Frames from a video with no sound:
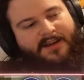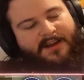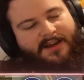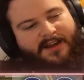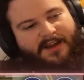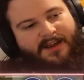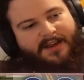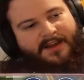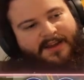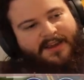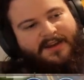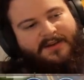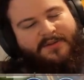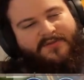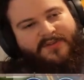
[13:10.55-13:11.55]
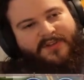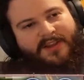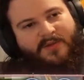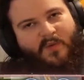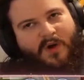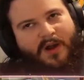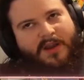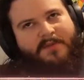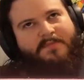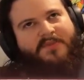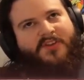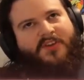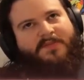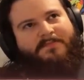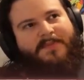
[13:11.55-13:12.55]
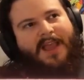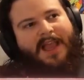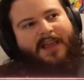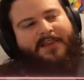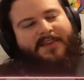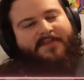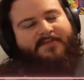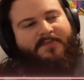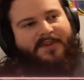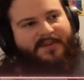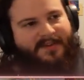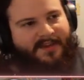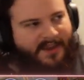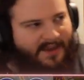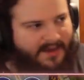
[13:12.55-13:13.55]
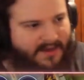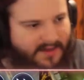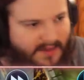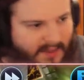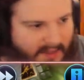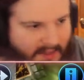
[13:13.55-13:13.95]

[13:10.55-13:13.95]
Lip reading: And it was really one just massive mistake.